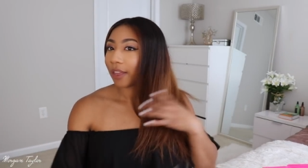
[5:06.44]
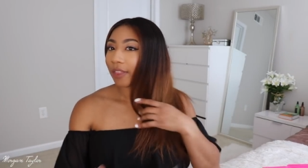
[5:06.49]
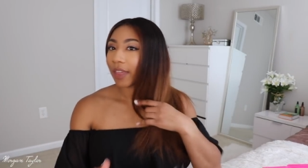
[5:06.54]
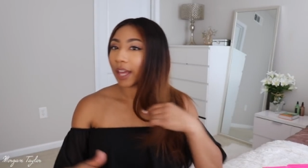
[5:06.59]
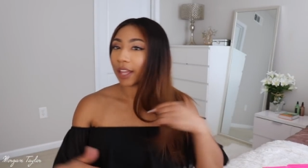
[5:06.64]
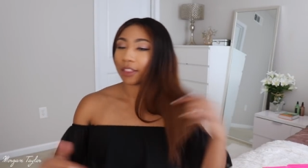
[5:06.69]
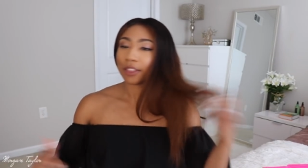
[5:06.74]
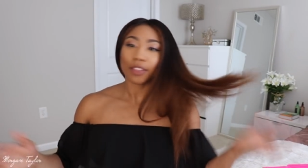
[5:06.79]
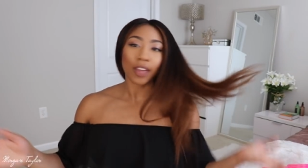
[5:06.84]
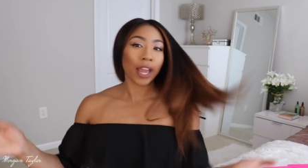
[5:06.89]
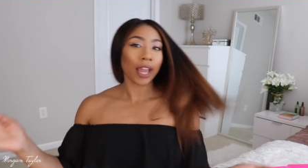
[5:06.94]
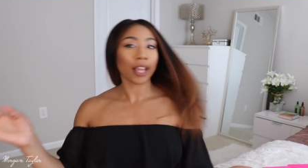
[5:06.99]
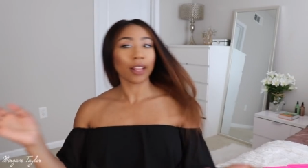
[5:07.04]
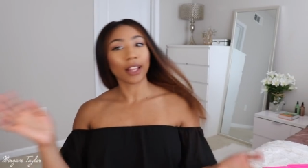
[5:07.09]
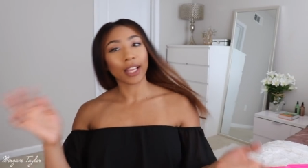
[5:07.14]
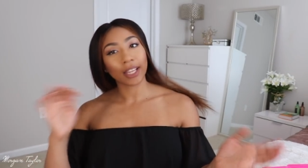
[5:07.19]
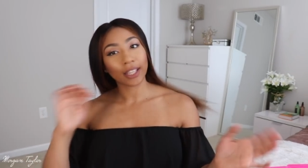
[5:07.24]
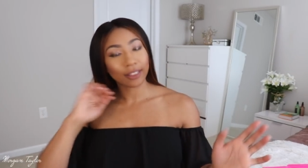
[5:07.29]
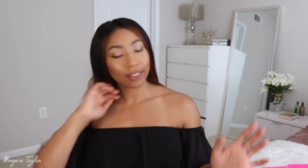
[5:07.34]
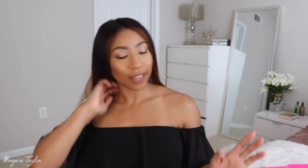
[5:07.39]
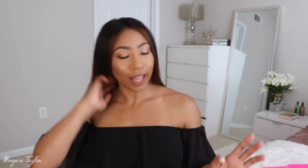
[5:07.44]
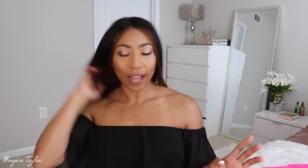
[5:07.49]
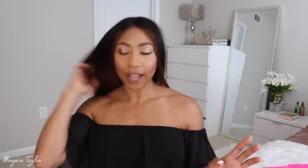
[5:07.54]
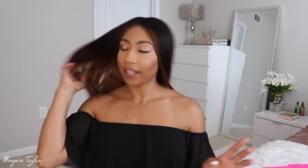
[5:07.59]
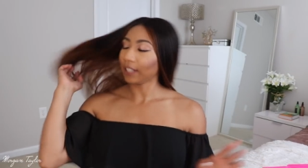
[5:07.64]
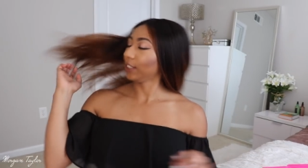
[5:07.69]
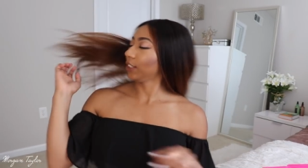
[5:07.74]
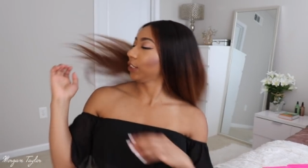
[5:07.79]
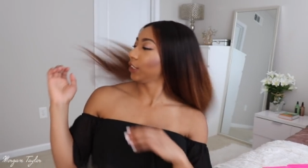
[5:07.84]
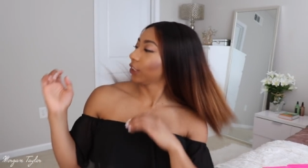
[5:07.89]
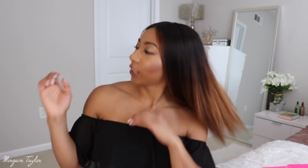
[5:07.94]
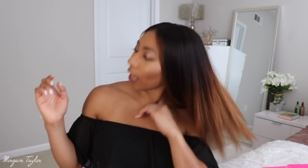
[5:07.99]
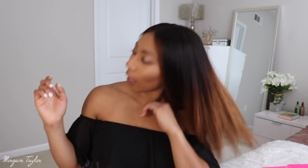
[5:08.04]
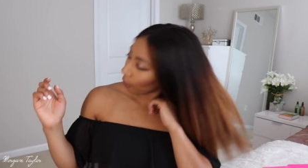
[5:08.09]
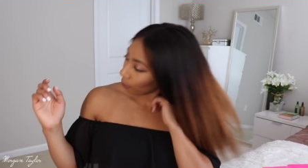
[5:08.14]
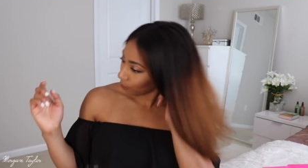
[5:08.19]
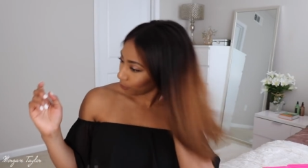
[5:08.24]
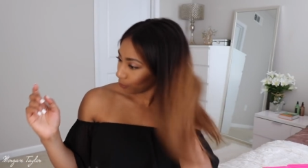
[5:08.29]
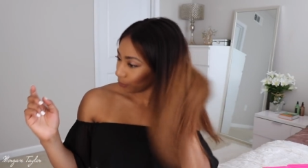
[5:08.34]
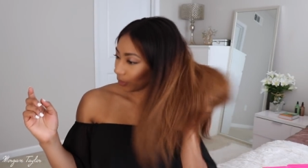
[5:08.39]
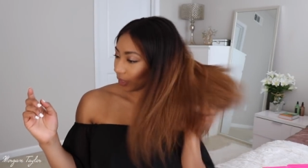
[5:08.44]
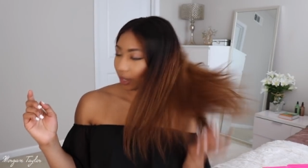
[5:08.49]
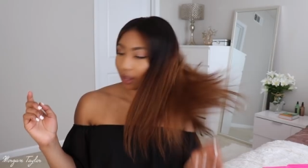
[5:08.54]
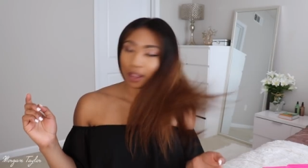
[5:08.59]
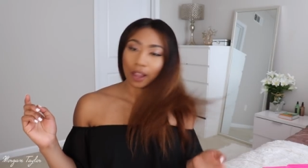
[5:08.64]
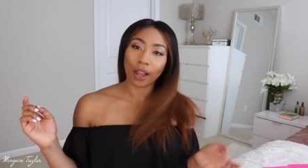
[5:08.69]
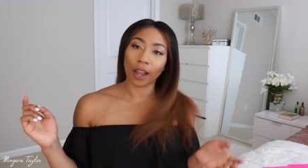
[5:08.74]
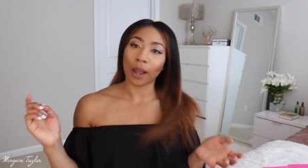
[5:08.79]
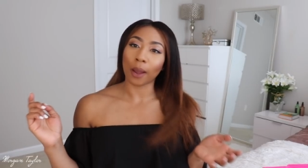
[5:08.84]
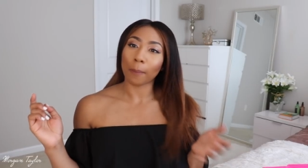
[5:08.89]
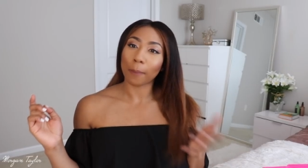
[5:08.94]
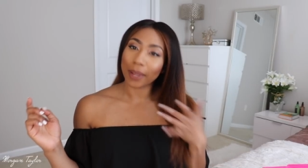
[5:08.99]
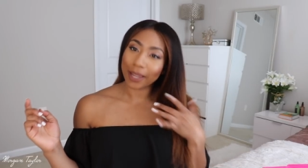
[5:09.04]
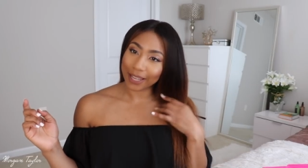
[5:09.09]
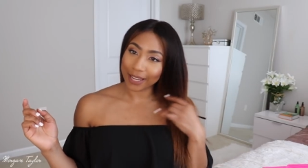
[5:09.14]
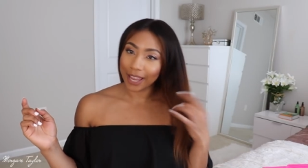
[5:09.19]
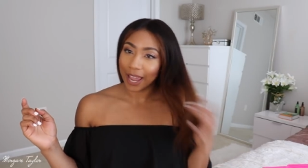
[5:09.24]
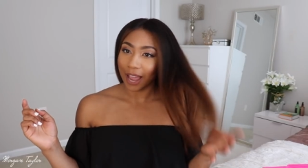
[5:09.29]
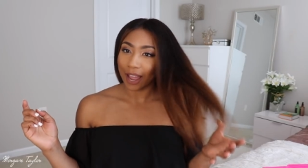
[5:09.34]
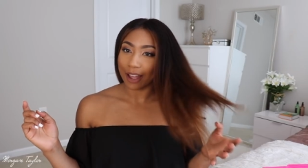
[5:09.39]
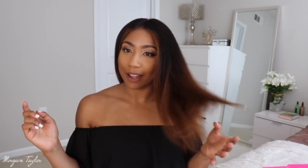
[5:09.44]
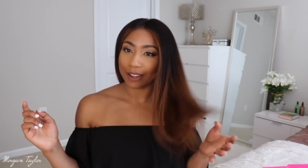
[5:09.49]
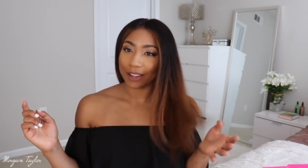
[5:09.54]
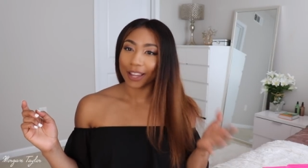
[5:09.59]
that thing like that. So uh, yeah.